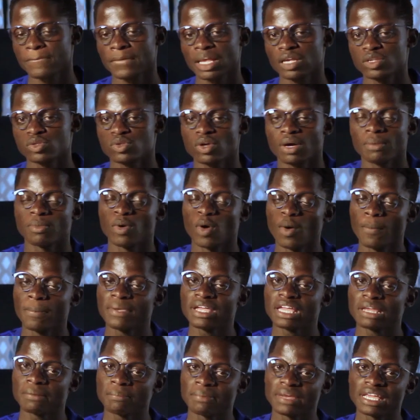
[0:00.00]
So I'm
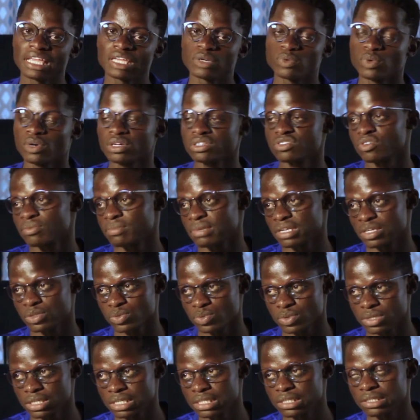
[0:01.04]
hoping and praying it works for me as
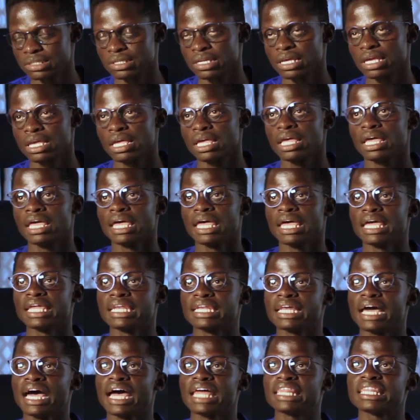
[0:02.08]
well.
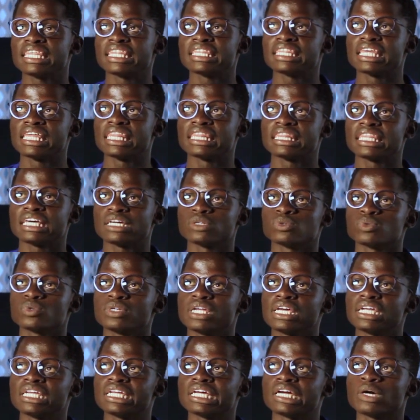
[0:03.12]
And other than that, would
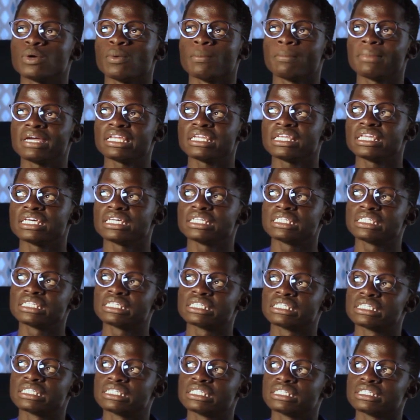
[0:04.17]
I recommend it?
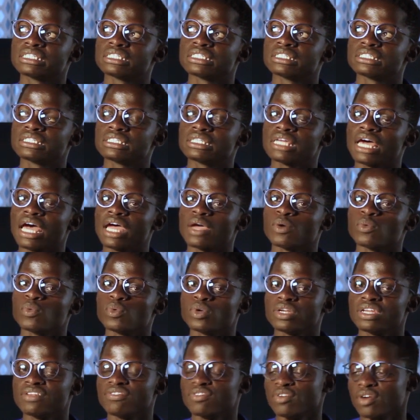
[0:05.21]
I
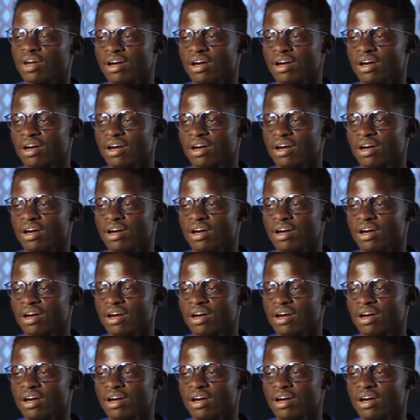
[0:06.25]
would if you